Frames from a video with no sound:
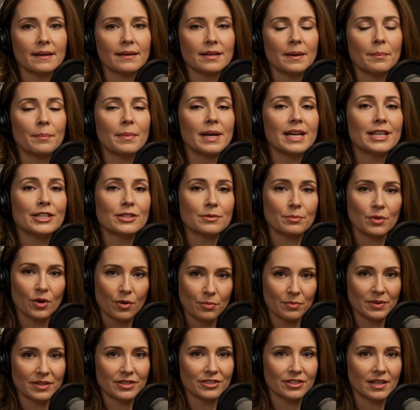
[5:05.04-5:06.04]
The best
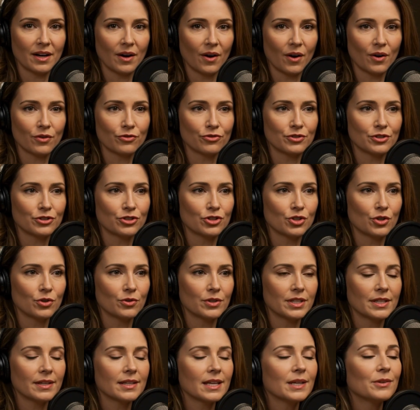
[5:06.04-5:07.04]
moments are often
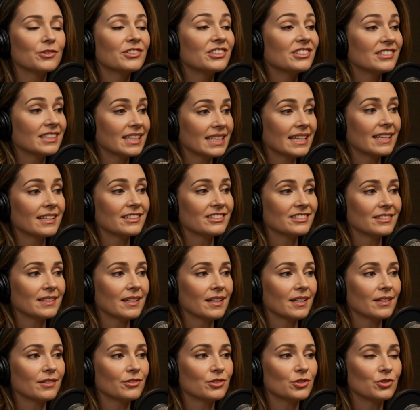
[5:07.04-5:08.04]
during low stakes,
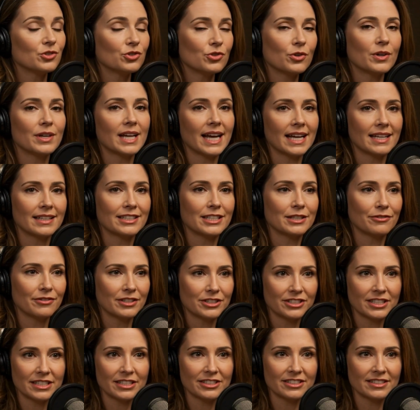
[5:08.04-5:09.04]
neutral
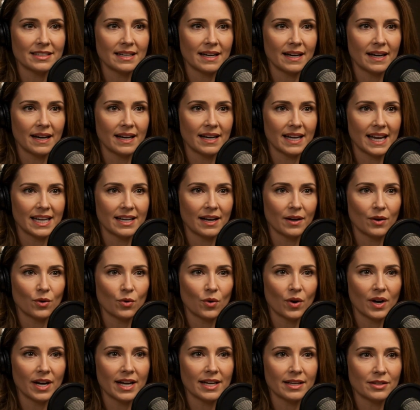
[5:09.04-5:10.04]
activities like a
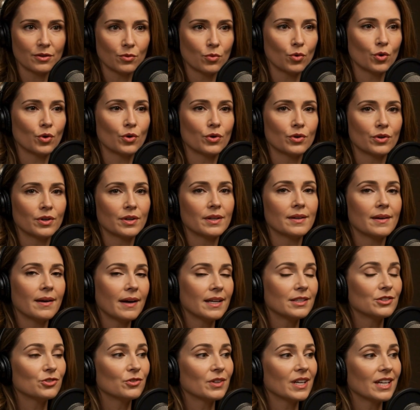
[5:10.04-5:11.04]
quiet walk, a
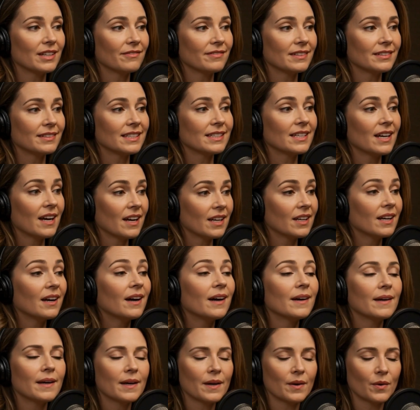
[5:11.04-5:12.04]
drive in the car,
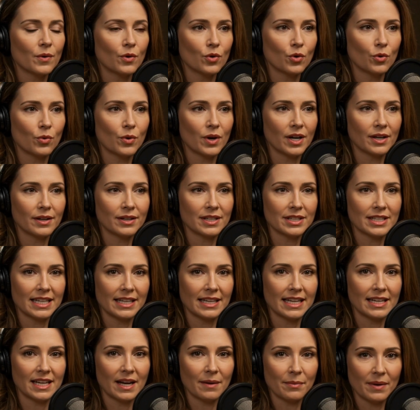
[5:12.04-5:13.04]
or while
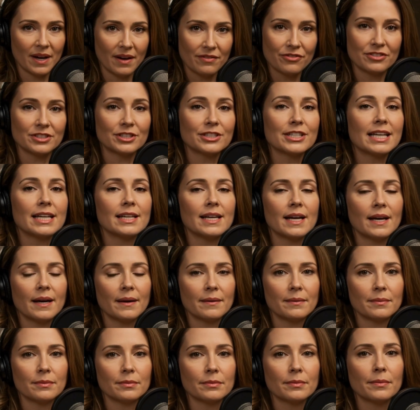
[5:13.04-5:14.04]
cleaning up after dinner.
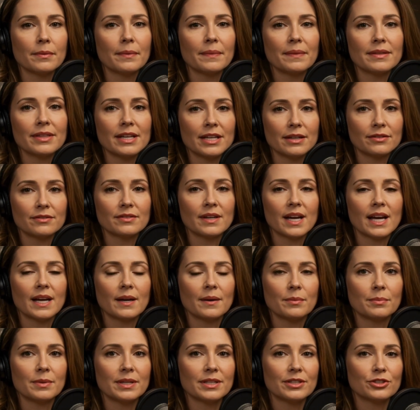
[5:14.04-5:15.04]
The
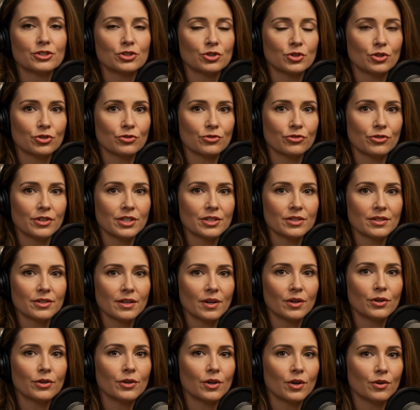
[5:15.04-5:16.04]
environment should feel
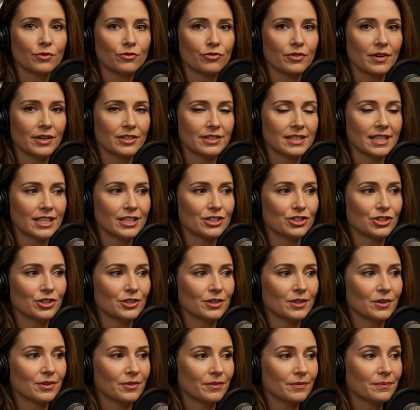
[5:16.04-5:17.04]

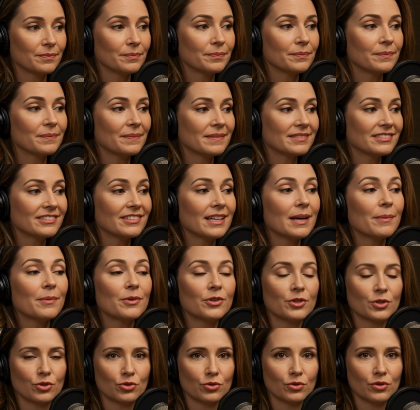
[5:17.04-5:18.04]
non-confrontational. Step
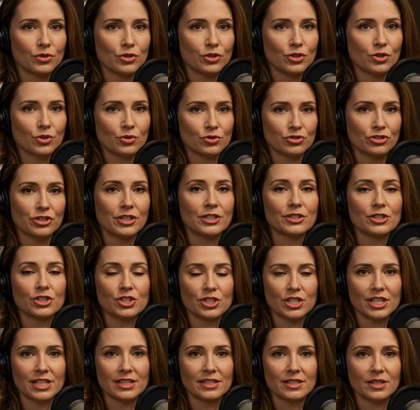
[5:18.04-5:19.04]
2. Use a
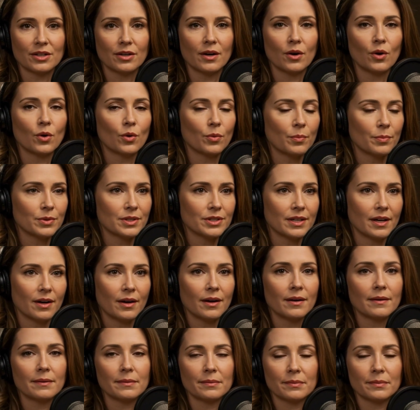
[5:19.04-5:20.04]
gentle opener.